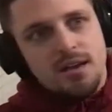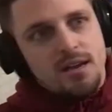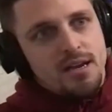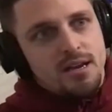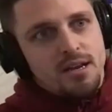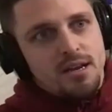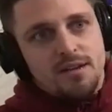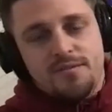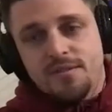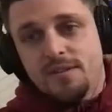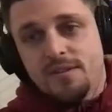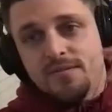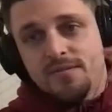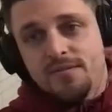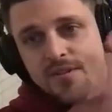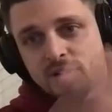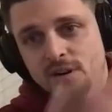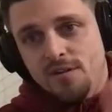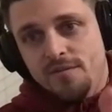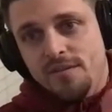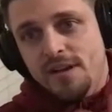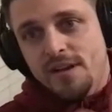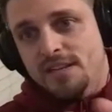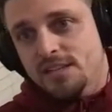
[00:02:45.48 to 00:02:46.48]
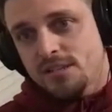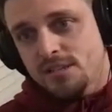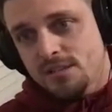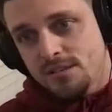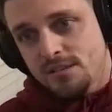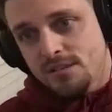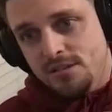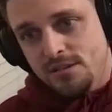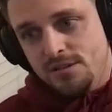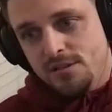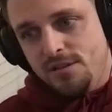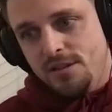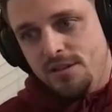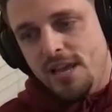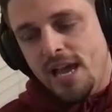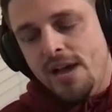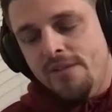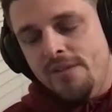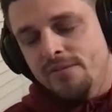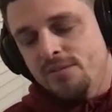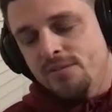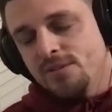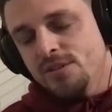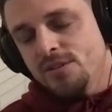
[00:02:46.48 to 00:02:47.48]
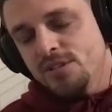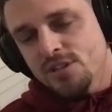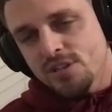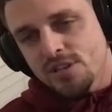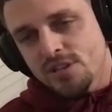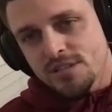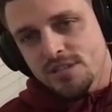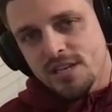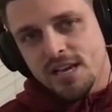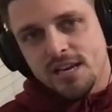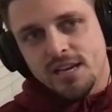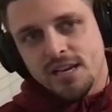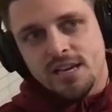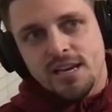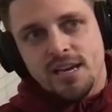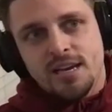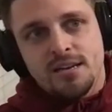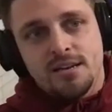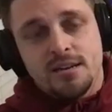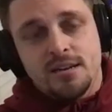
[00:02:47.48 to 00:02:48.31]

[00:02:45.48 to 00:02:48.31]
If that's the avenue that you're going to take again.